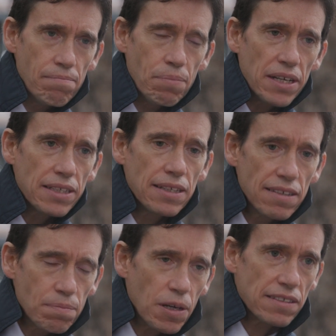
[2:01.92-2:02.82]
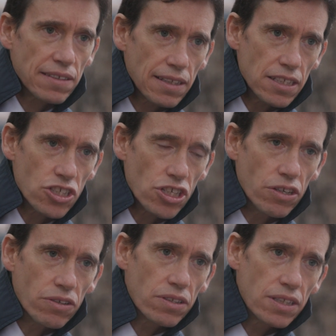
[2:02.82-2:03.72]
Biden has basically
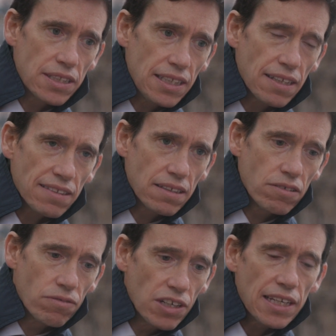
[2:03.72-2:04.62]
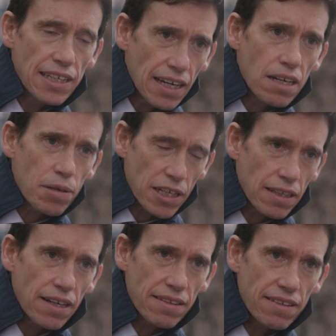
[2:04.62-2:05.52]
shown that he doesn't really care about
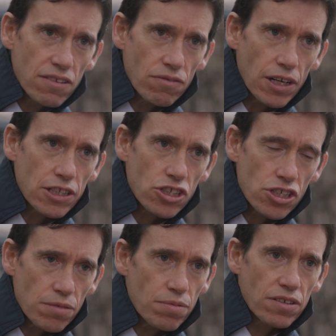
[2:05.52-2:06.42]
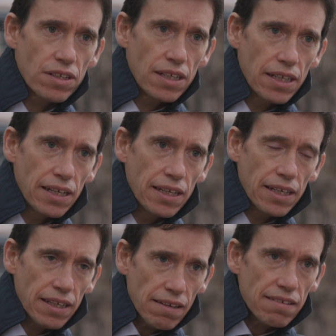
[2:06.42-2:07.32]
alliances and relationships.
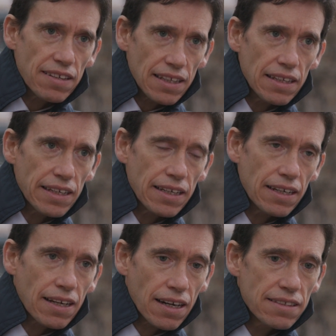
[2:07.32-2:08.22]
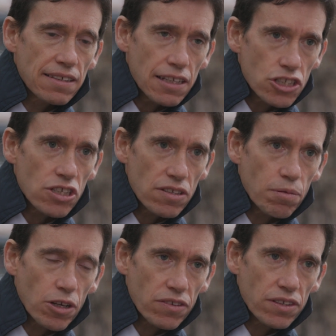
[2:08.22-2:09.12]
He's signaling an isolationist
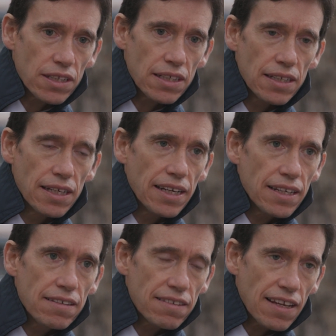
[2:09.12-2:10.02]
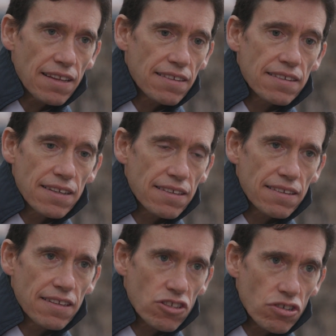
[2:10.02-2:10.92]
policy. He
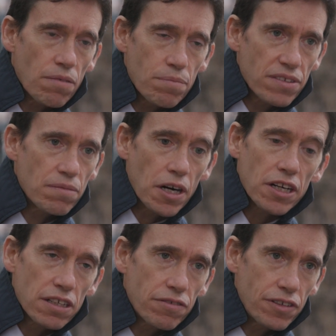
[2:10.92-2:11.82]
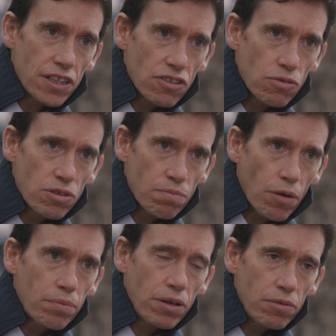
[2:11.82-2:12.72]
senses that Trump's America First was
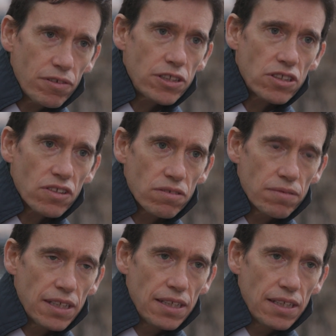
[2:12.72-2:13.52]
popular with voters.